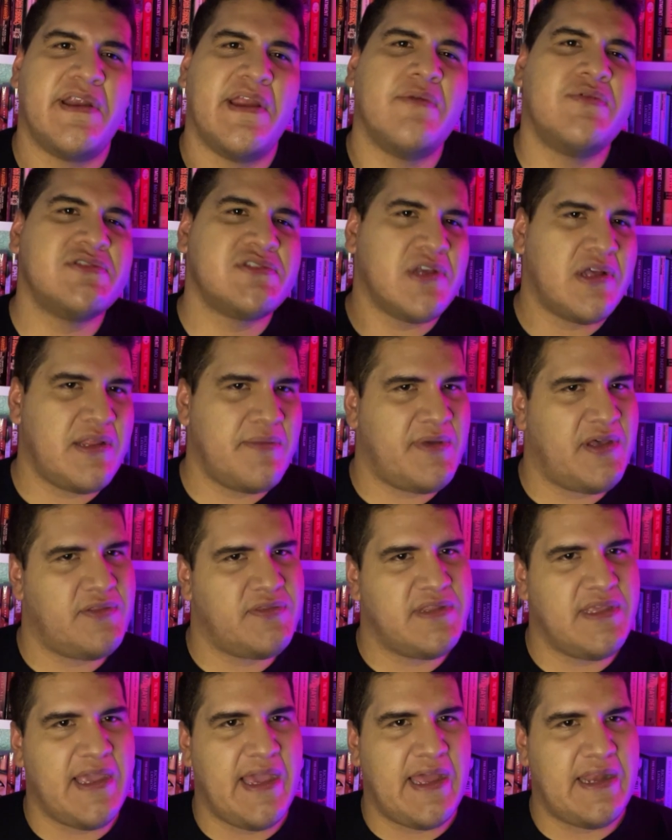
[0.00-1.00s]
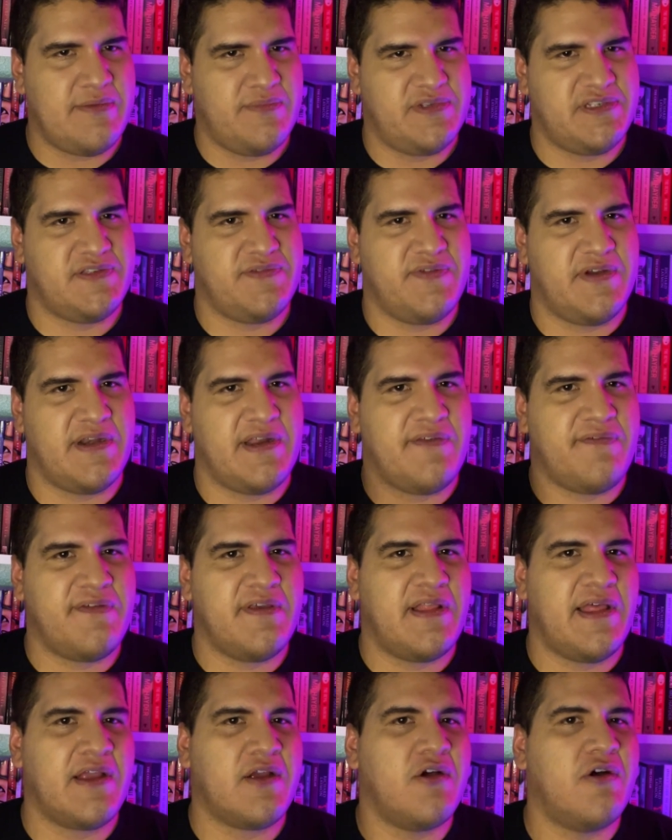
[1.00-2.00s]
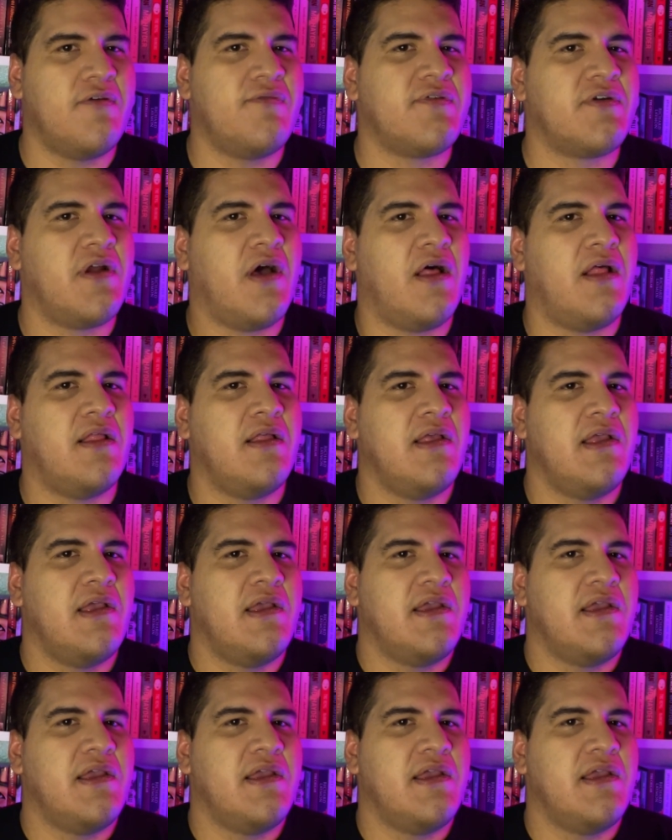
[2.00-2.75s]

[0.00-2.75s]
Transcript: It was all about the atmosphere. And I feel like overall,